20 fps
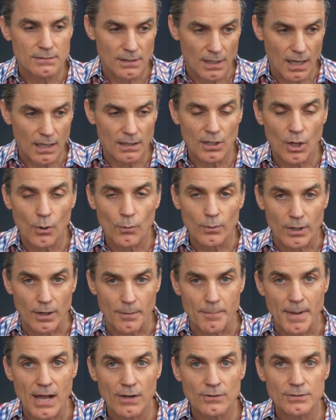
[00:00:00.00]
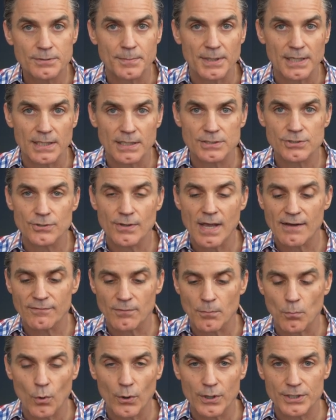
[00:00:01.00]
a lower amount because you have
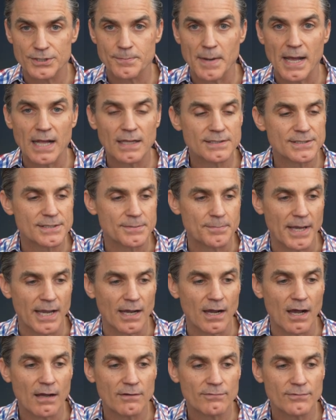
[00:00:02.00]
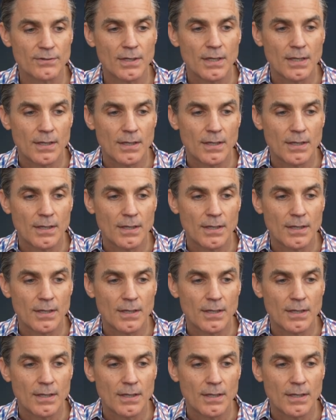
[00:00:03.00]
a mortgage balance to pay off,